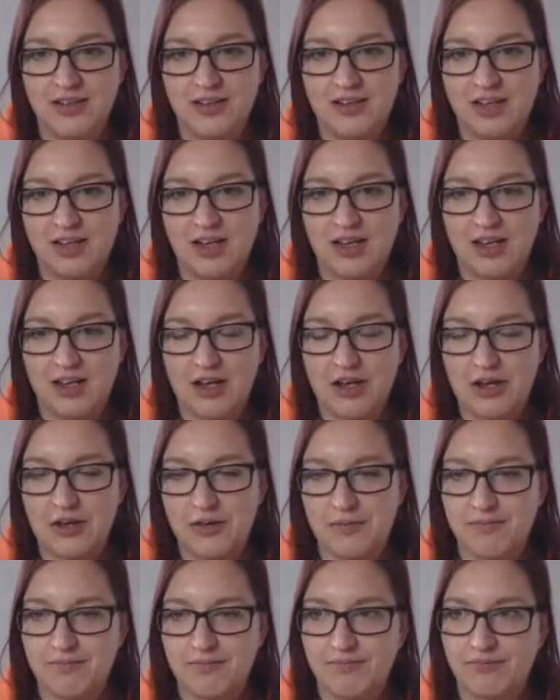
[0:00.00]
Yeah.
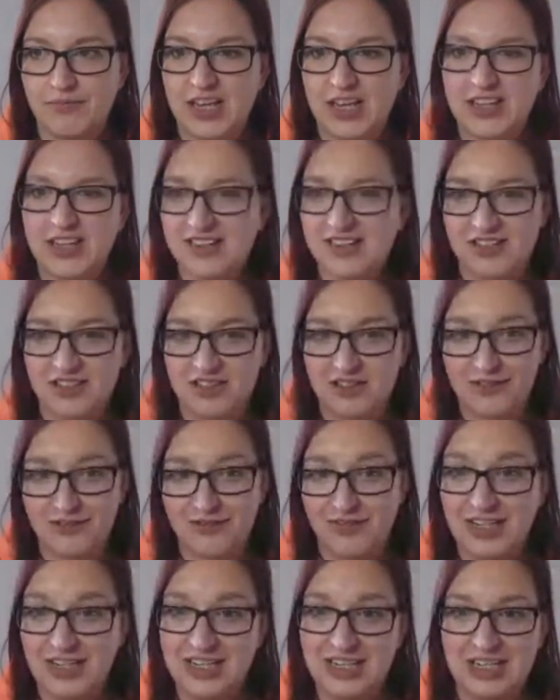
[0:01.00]
Um, and that's just a
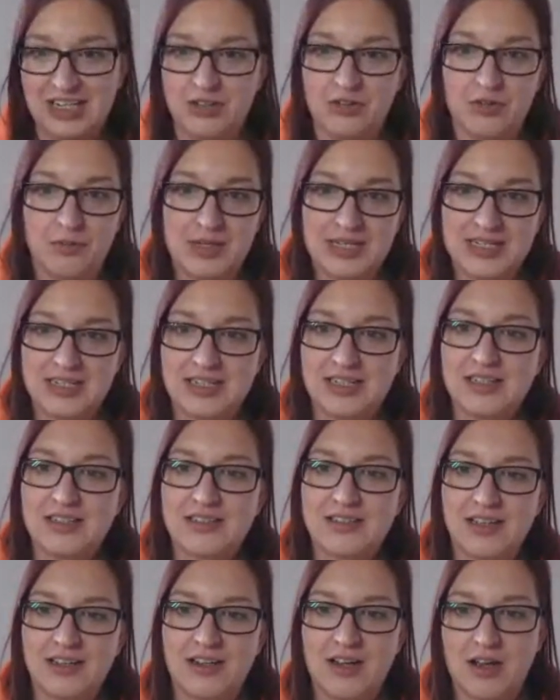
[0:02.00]
fee in your business
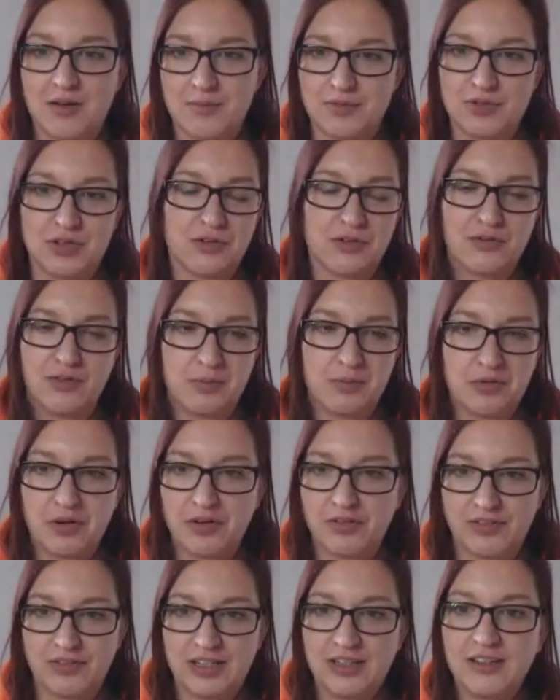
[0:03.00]
that comes off the
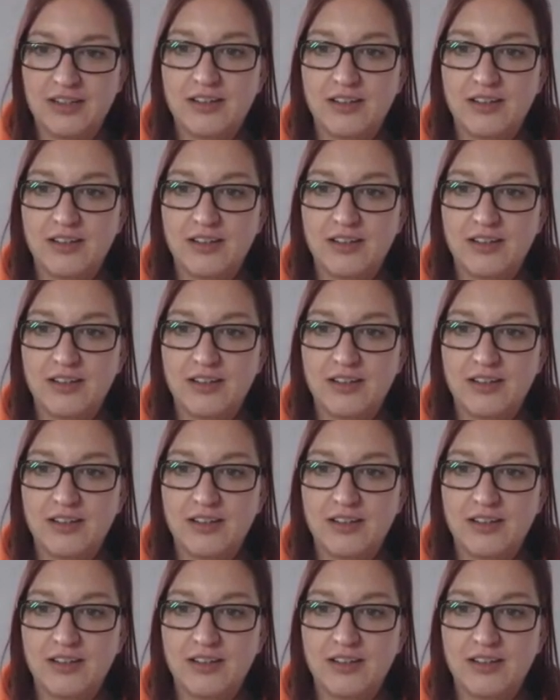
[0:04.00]
profit.